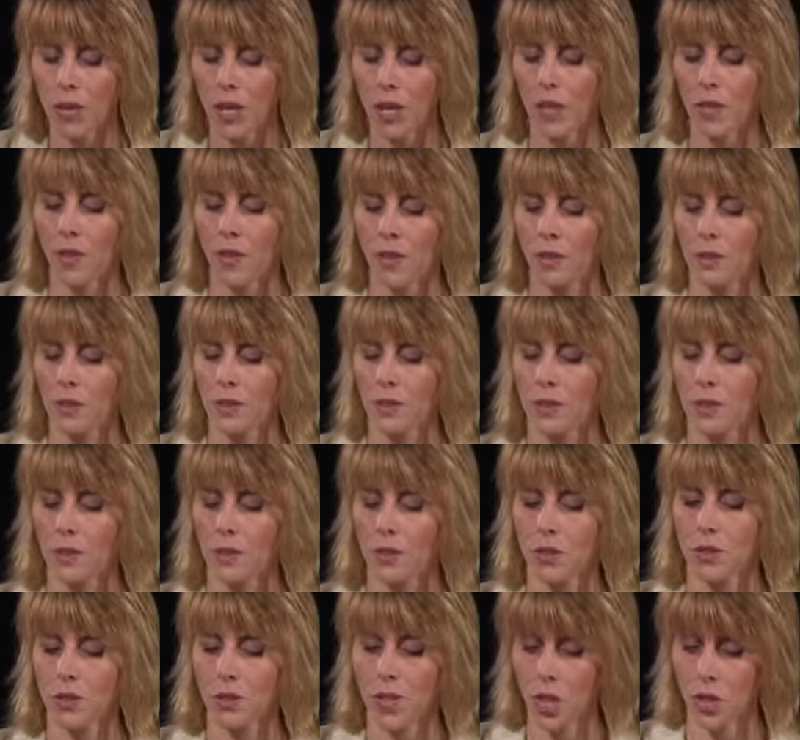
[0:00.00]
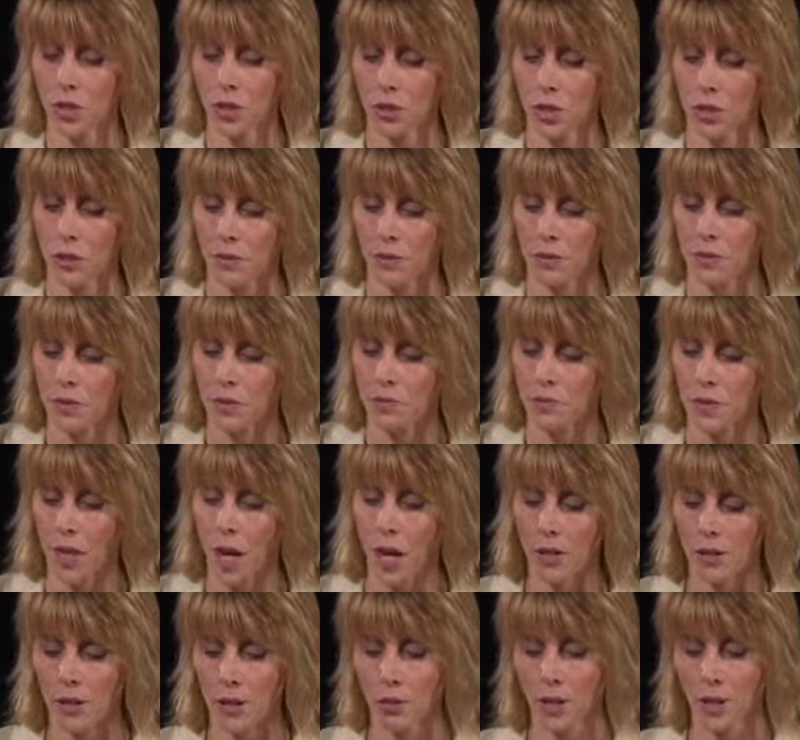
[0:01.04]
in this section
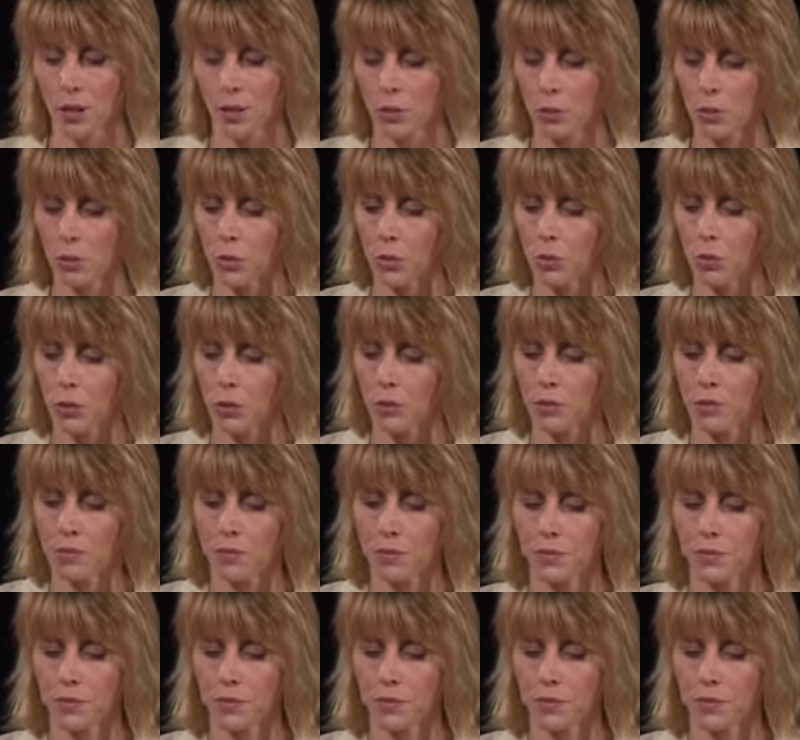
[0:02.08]
under this rule.